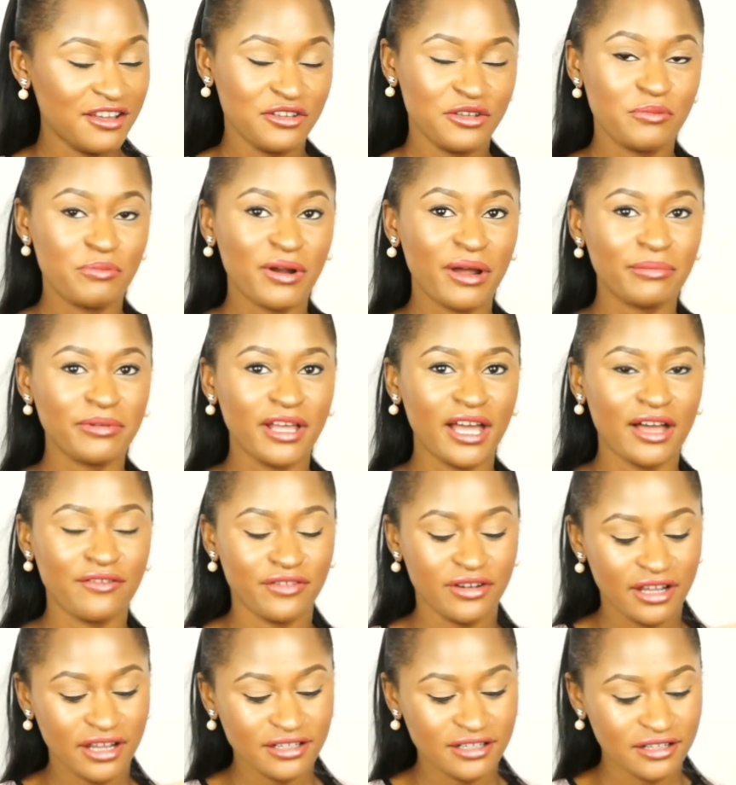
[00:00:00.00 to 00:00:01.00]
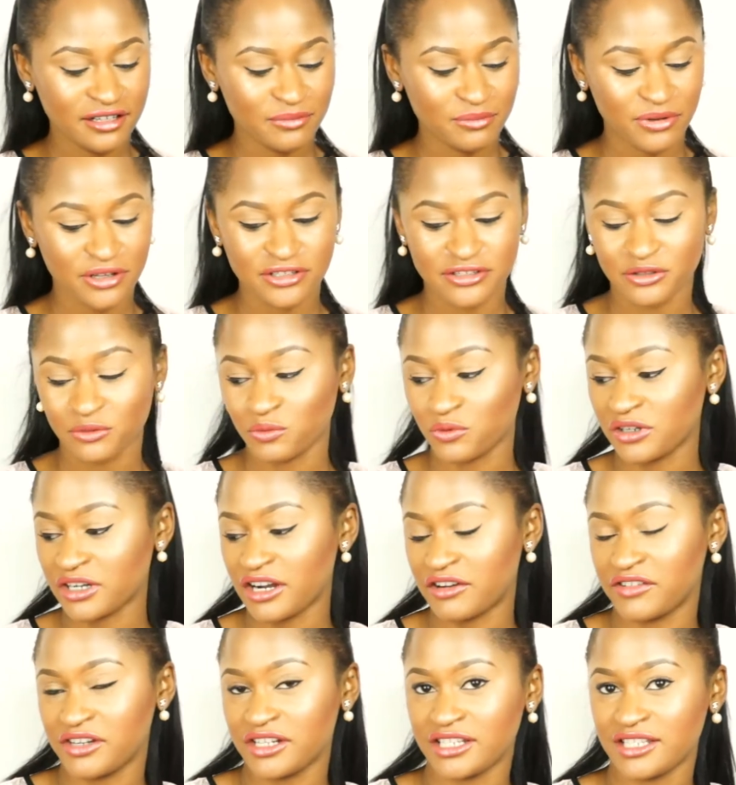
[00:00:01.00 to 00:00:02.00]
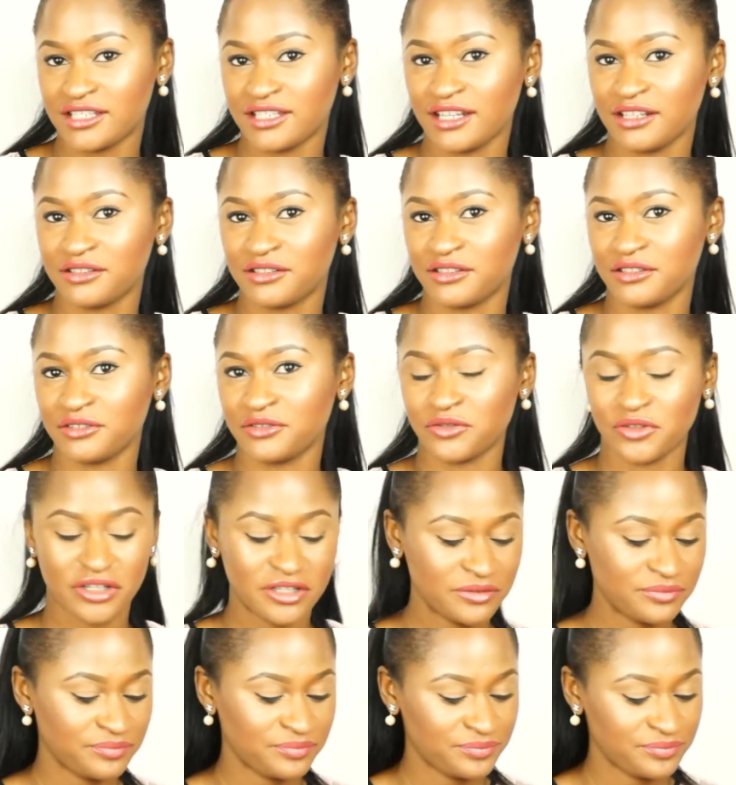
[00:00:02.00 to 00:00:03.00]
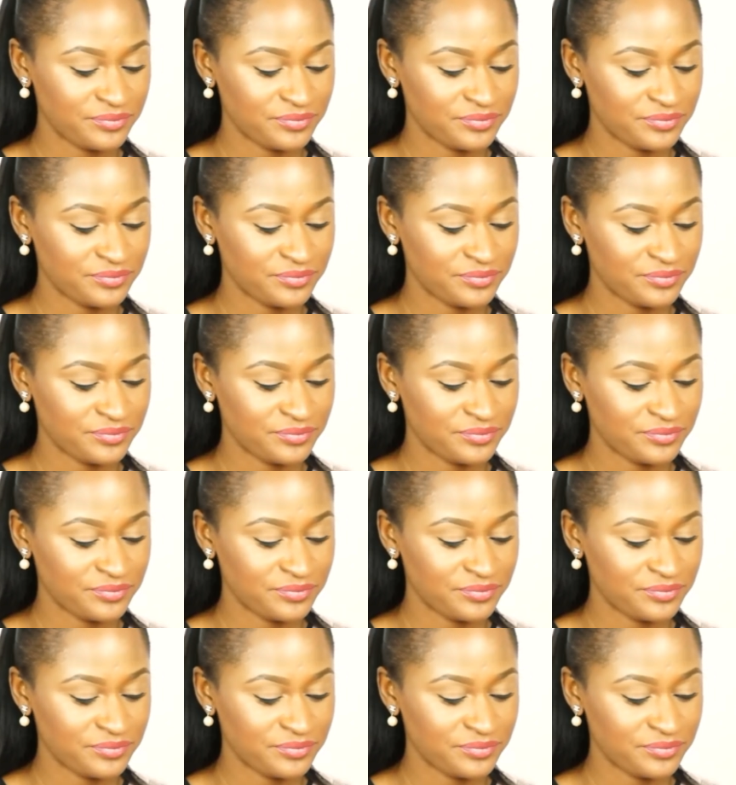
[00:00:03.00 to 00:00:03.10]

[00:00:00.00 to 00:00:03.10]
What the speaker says: You probably have an idea based on what I already said though, right?